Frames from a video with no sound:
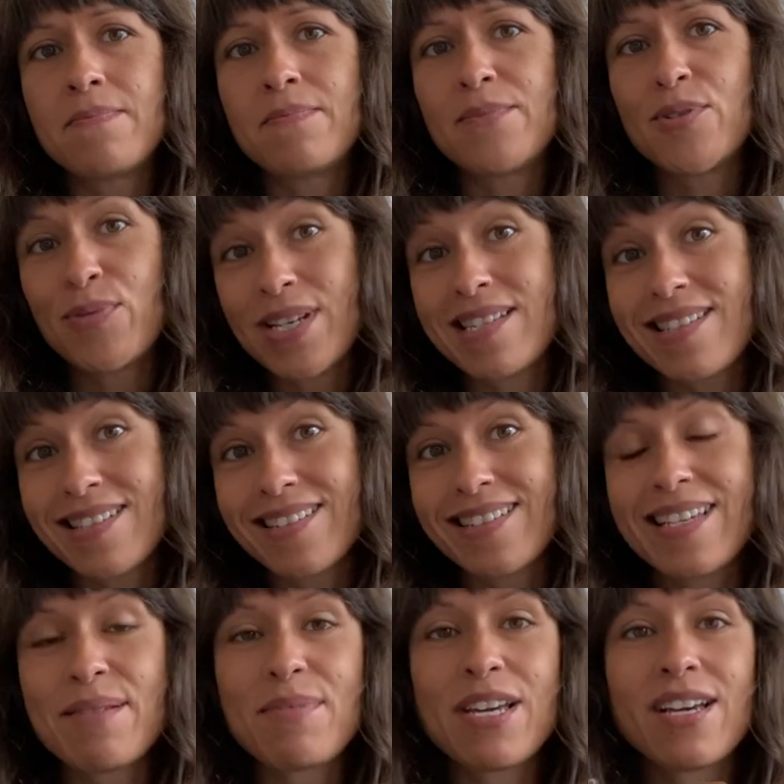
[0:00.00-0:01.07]

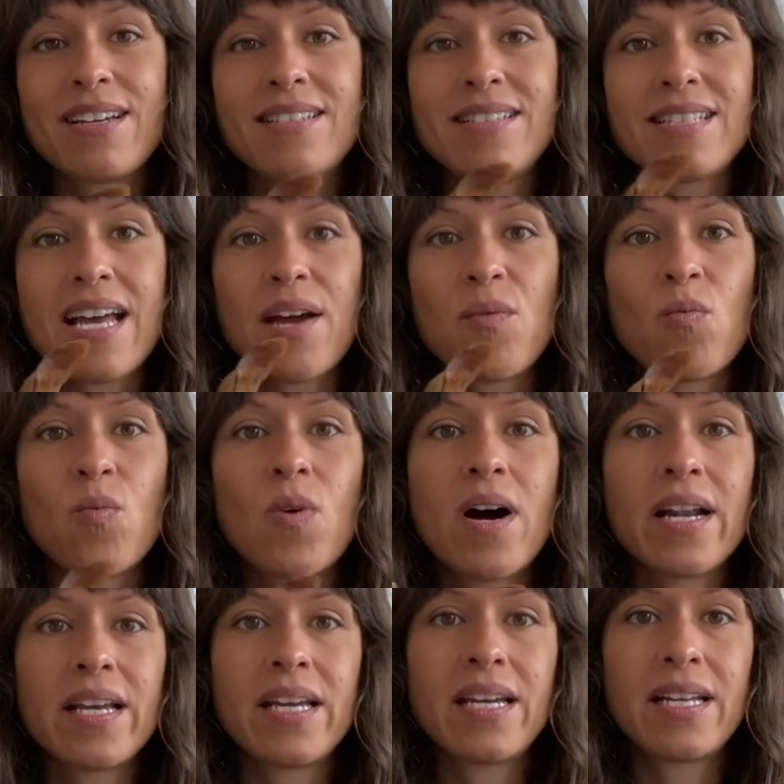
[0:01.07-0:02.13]
recently because I
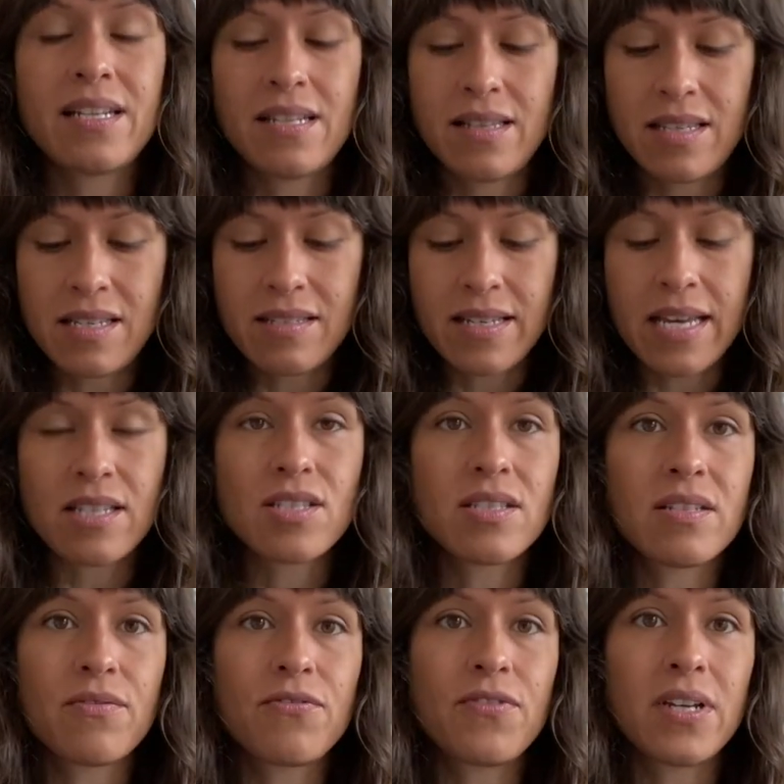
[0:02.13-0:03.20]
wanted, these
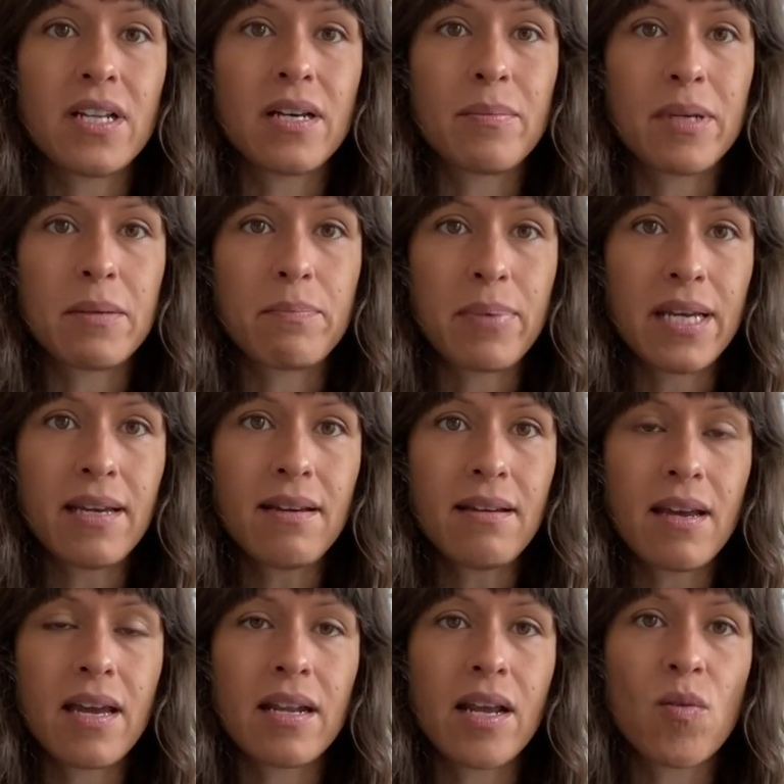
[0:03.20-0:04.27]
skates fit a bit
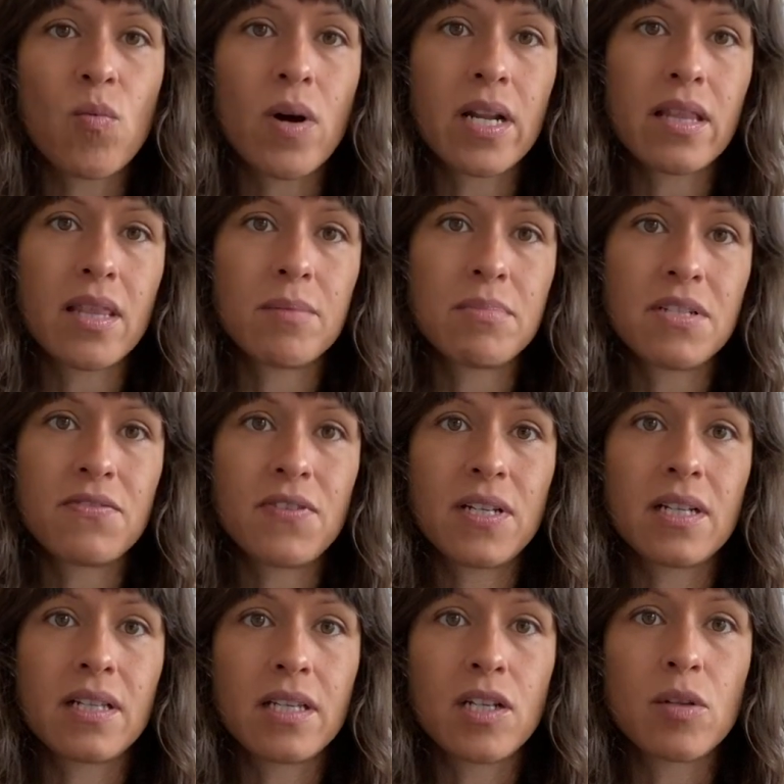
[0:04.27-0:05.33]
big and I wanted them to fit
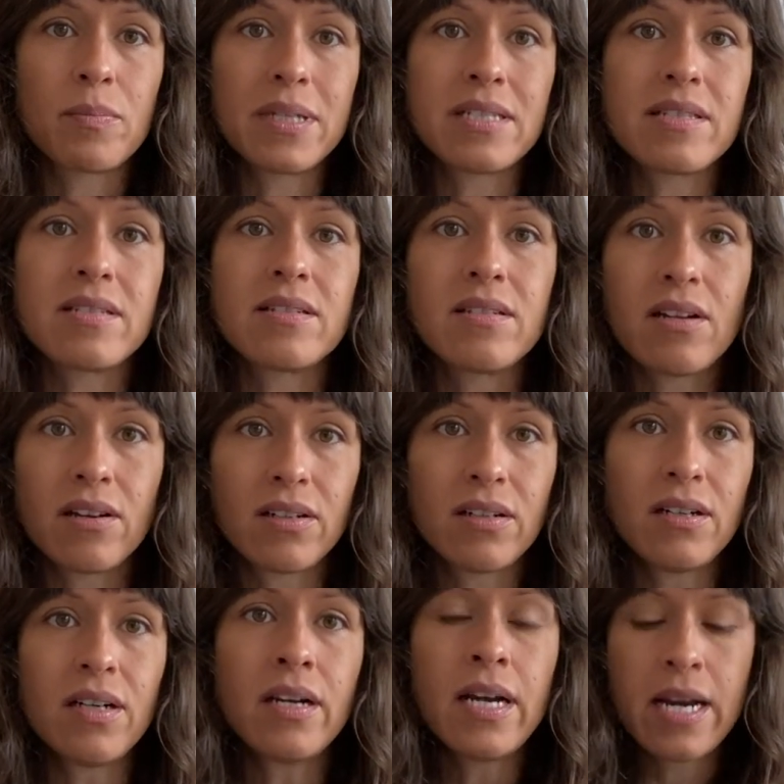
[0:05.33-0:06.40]
a little bit
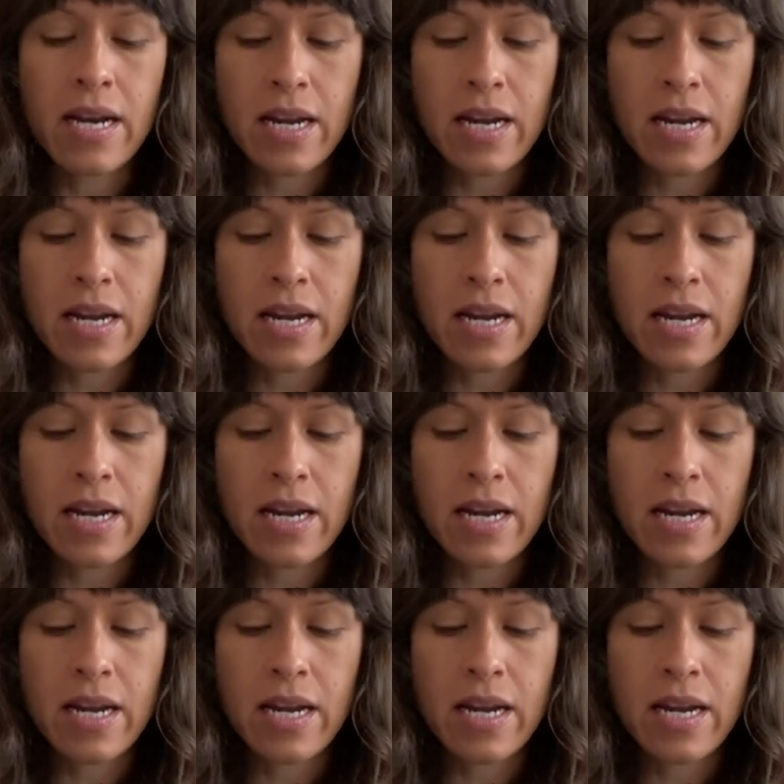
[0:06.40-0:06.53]
snugger.